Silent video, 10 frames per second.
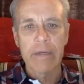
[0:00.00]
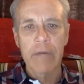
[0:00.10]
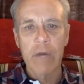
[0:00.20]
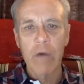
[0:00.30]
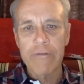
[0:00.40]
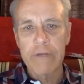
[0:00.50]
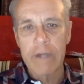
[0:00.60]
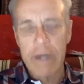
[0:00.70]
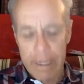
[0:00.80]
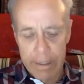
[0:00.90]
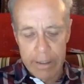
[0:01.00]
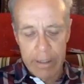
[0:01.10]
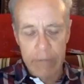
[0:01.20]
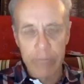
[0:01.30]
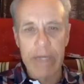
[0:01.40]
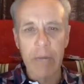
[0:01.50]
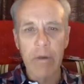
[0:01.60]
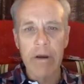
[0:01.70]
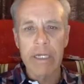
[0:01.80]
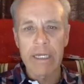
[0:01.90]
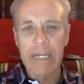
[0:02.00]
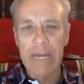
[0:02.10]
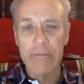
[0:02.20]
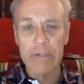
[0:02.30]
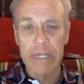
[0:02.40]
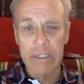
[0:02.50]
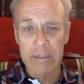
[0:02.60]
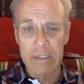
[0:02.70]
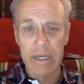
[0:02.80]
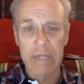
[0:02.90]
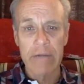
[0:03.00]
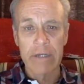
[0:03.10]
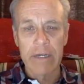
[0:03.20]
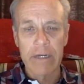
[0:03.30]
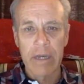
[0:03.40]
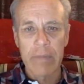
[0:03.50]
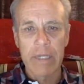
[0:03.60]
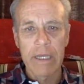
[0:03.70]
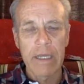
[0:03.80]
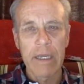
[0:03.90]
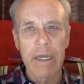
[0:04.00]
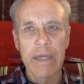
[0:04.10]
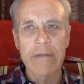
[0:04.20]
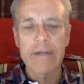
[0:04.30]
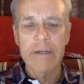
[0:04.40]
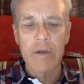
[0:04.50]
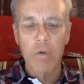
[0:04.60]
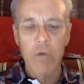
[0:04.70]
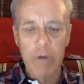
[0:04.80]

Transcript: My wife and I ran a marketing and advertising design company, and we were